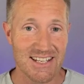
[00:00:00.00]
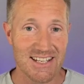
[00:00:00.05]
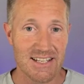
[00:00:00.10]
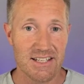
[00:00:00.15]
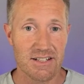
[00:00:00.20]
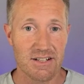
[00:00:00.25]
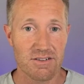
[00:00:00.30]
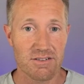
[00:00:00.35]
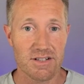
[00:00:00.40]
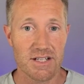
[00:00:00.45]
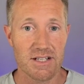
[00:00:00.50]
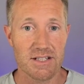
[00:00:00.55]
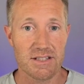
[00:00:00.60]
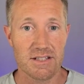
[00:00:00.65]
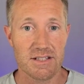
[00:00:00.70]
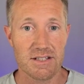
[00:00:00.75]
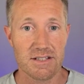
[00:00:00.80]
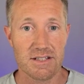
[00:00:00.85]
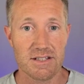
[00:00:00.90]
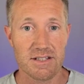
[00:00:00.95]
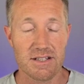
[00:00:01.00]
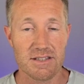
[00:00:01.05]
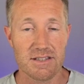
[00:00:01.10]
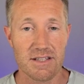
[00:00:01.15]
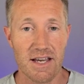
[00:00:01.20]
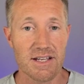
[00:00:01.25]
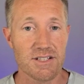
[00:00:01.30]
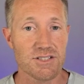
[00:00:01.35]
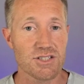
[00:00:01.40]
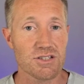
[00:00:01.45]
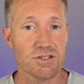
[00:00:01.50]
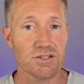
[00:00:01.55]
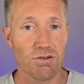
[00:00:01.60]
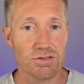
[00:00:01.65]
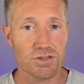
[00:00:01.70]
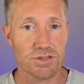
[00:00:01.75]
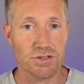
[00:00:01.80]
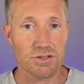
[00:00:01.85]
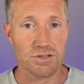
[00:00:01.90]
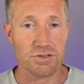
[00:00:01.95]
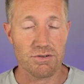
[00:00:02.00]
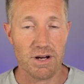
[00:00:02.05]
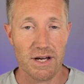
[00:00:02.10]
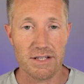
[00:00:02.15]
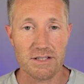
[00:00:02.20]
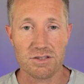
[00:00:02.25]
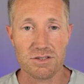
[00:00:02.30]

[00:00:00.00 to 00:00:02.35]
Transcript: you know, in the in the ancient cultures, right?